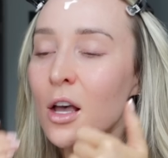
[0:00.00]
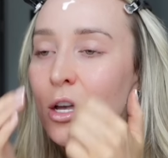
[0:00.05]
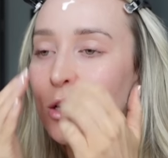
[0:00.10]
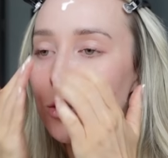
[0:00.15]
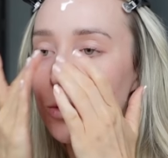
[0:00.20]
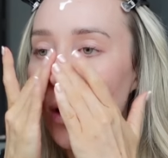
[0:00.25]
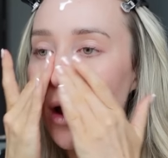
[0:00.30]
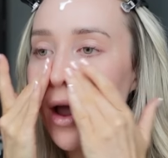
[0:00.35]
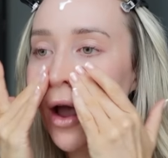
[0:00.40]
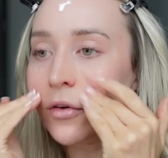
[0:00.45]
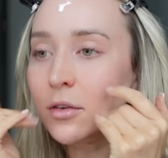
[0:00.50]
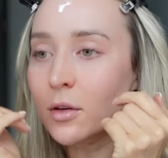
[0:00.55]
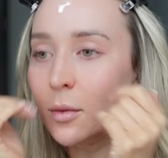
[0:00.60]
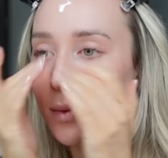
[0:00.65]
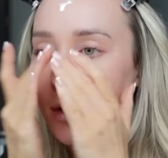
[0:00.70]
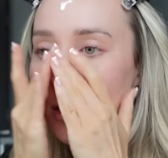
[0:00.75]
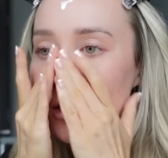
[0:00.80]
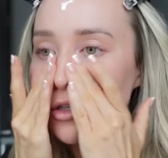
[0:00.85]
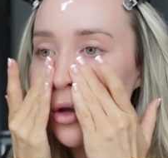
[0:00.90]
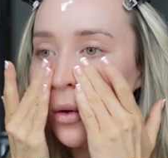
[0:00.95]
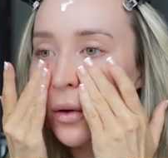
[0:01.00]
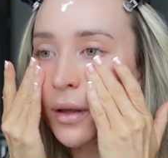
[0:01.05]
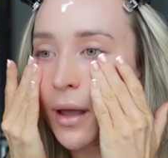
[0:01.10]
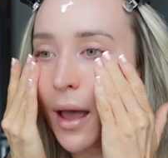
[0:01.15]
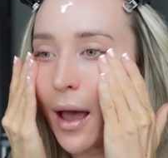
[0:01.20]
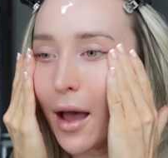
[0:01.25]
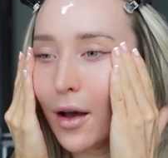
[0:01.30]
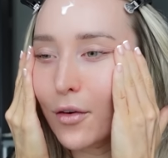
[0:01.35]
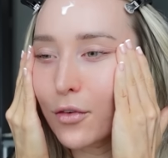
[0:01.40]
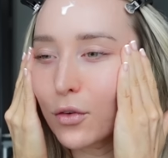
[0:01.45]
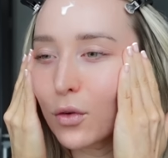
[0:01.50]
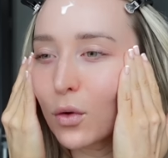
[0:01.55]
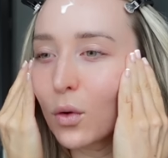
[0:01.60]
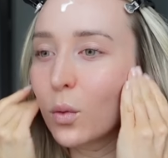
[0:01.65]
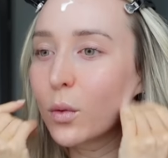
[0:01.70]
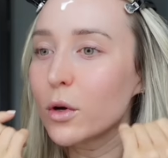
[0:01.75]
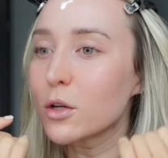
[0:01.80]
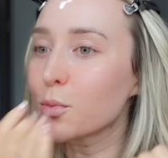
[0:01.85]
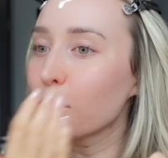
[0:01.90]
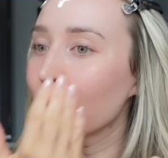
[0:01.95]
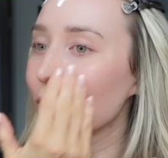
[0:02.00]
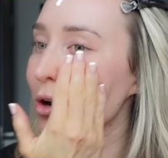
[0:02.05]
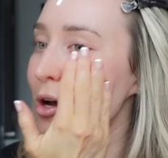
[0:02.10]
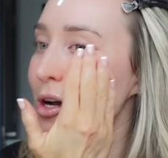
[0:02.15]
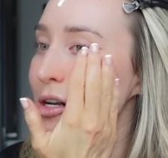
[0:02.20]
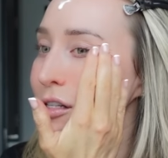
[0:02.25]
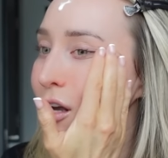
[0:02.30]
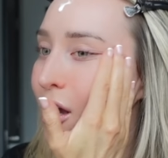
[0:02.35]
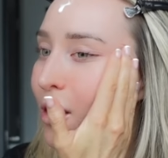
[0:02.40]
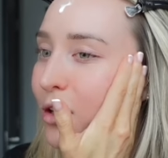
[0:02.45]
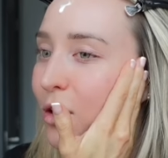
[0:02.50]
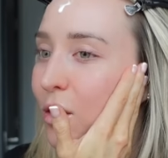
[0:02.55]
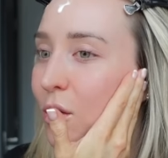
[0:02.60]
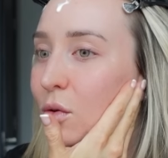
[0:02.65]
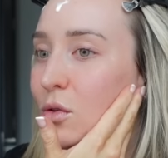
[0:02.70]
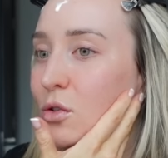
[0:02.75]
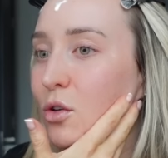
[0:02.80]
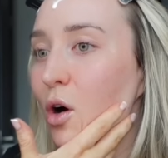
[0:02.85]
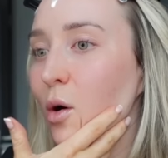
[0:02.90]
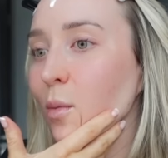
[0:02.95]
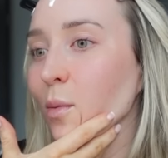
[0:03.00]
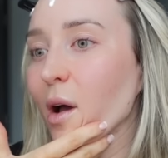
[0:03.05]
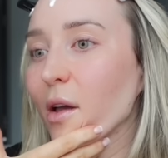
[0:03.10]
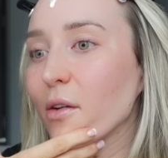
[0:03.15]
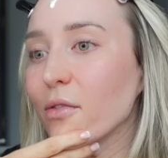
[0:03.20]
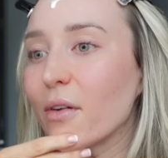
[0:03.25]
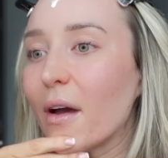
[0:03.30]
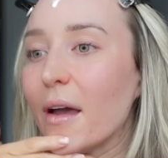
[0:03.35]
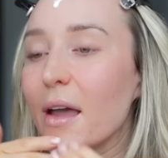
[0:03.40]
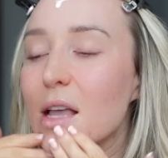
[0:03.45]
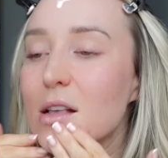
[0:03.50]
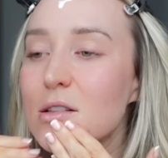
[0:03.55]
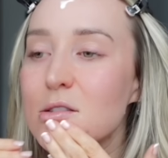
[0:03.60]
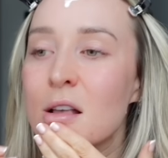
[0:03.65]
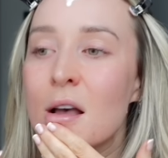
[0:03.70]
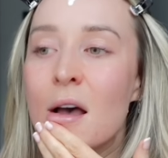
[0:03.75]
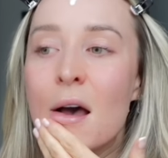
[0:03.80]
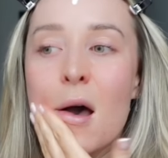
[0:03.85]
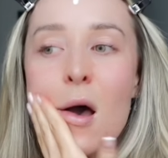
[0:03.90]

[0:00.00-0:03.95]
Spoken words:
So I have to be so careful which products I use on my face.